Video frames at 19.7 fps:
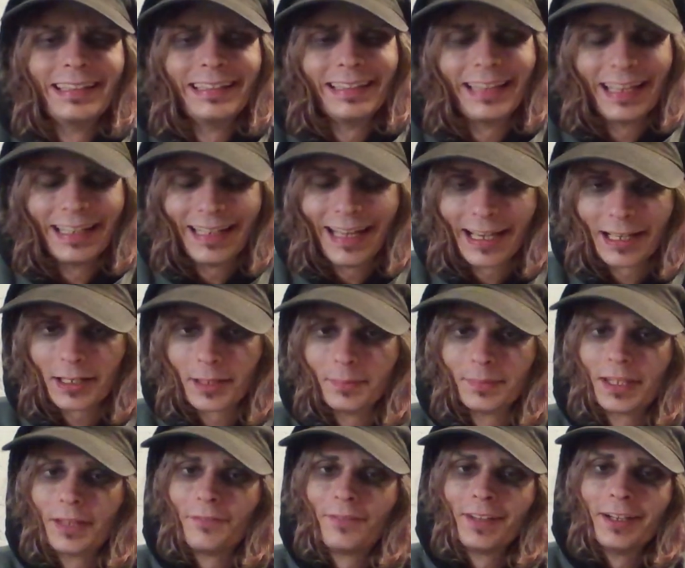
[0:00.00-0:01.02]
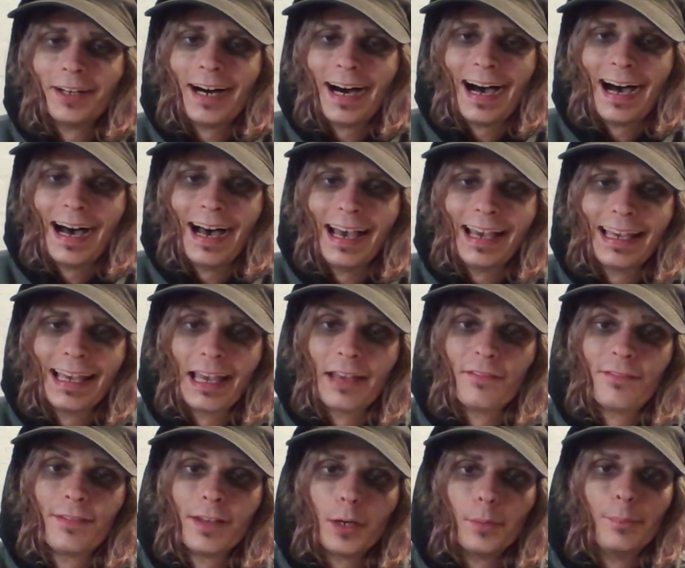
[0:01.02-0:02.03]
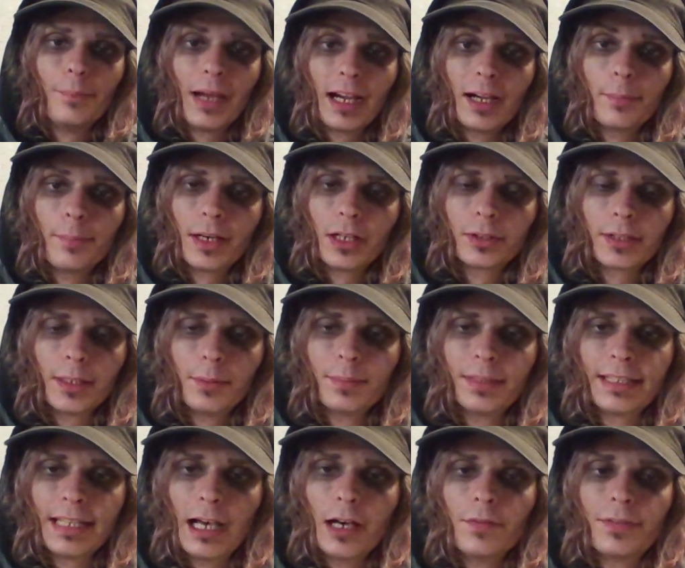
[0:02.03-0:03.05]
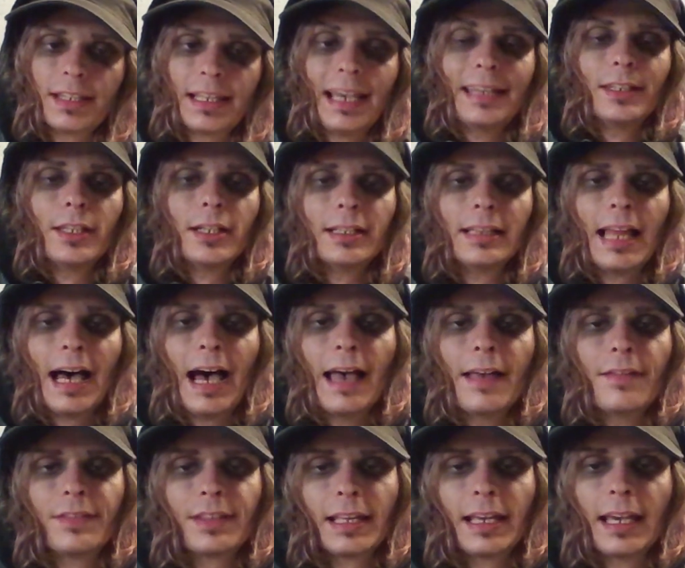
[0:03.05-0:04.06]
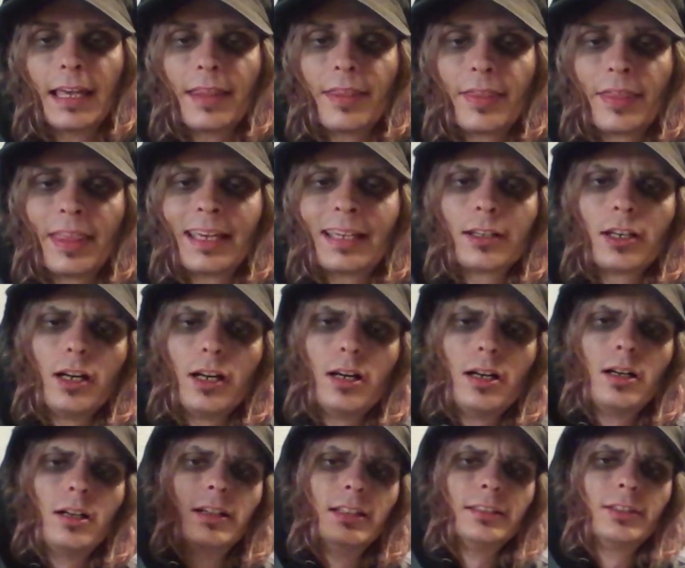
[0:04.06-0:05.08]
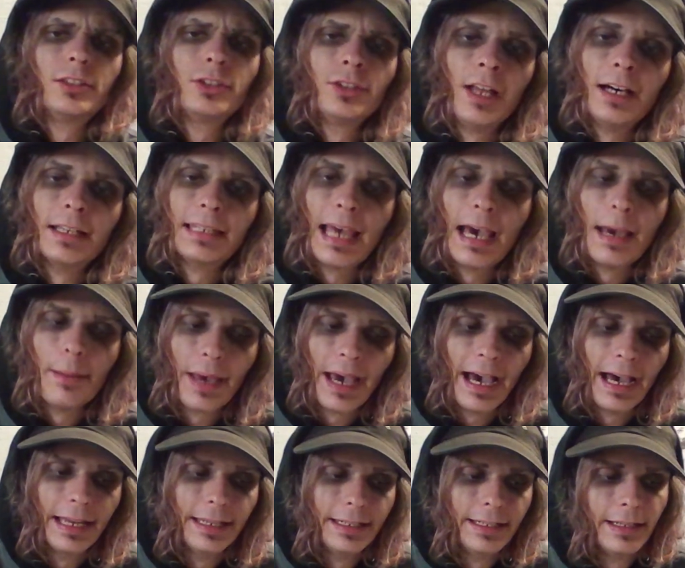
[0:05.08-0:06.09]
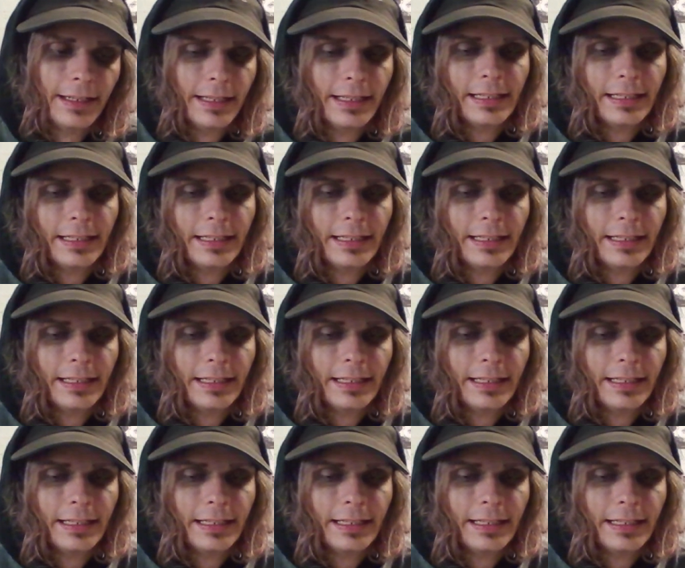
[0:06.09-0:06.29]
They take them to feel high and feel better about themselves and their lives and think, oh, it's not that bad.